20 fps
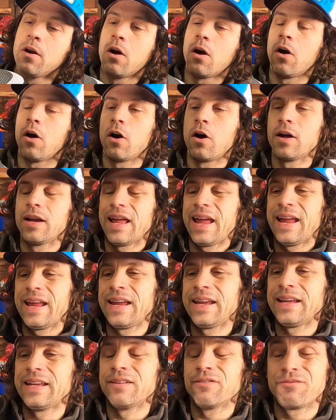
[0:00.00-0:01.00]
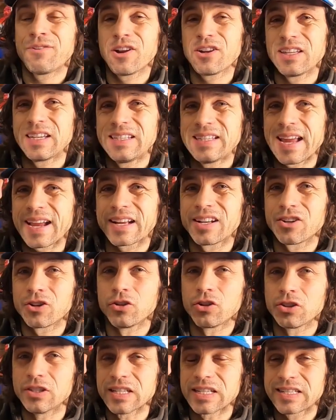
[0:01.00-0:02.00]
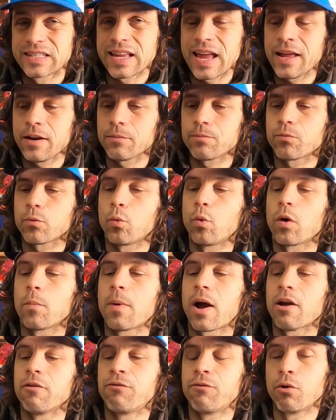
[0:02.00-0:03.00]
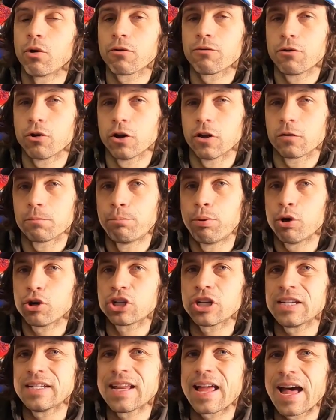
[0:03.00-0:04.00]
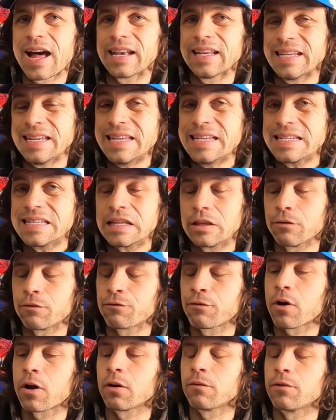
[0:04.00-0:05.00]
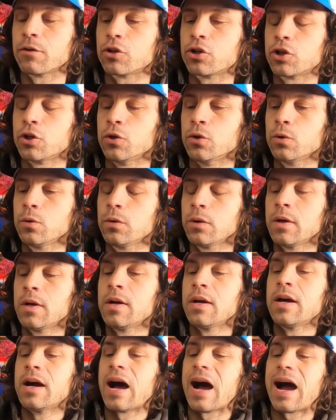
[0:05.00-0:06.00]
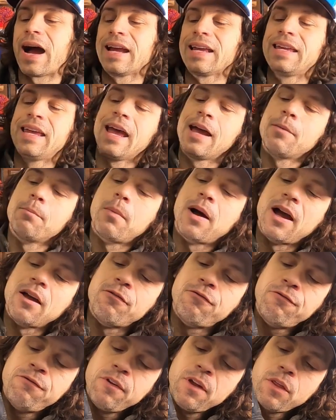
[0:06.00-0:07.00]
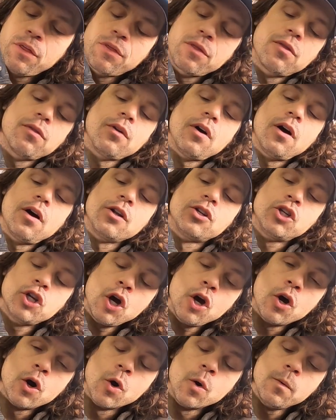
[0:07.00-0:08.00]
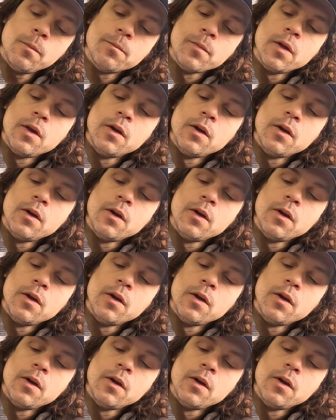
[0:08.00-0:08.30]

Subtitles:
on a fairly technical descent where my forefoot is pushing down into the front of the shoe, I get my fifth toe